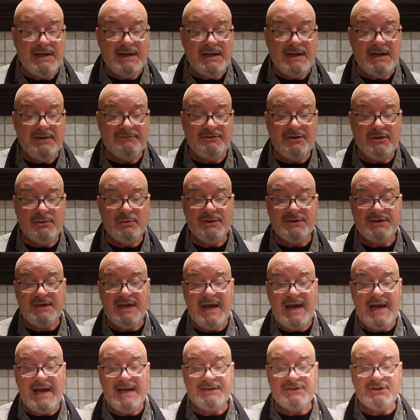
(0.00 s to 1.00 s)
If you
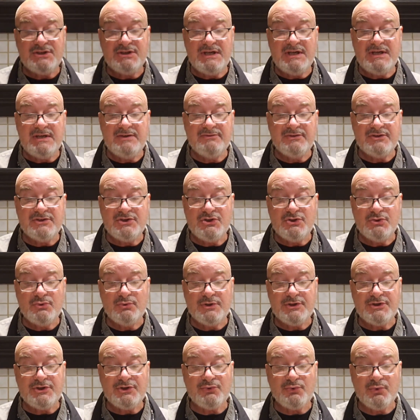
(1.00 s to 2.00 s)
attach even to
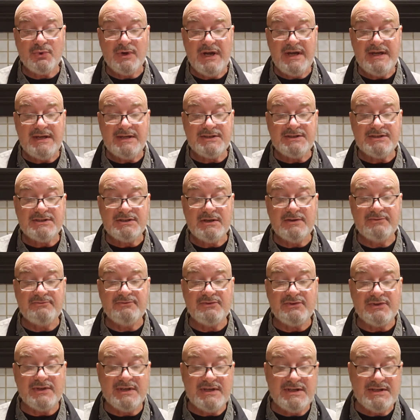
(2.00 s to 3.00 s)
a trace
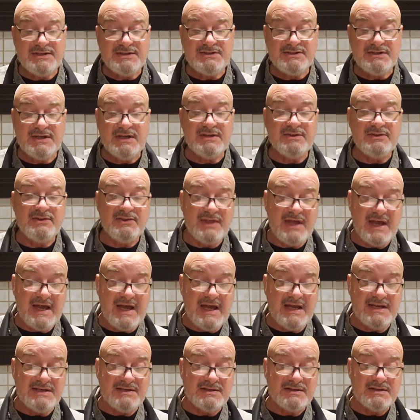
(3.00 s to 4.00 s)
of this and
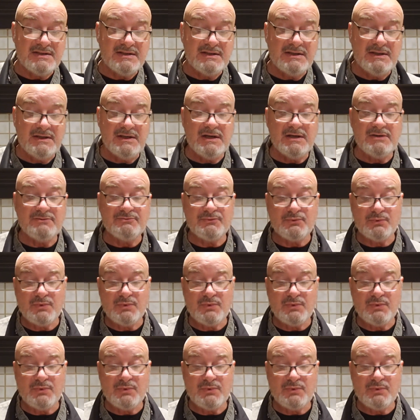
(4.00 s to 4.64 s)
that, of